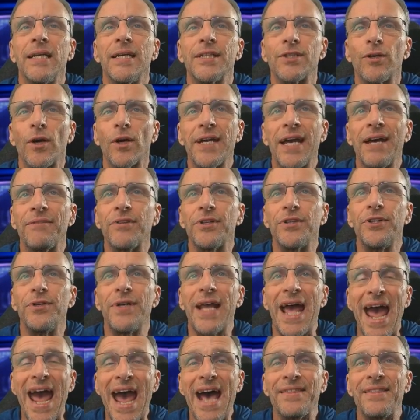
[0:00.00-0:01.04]
So all you have to do
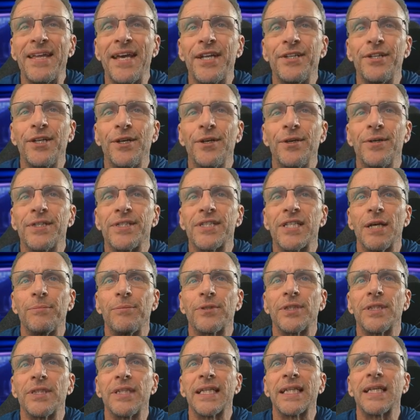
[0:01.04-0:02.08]
to add that node is double
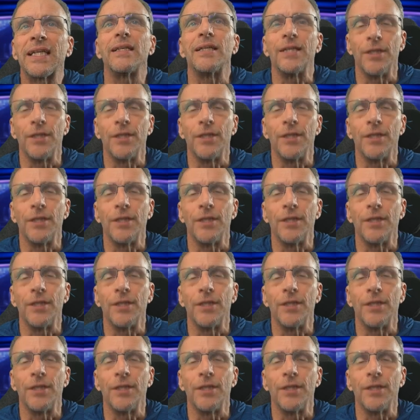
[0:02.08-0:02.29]
click.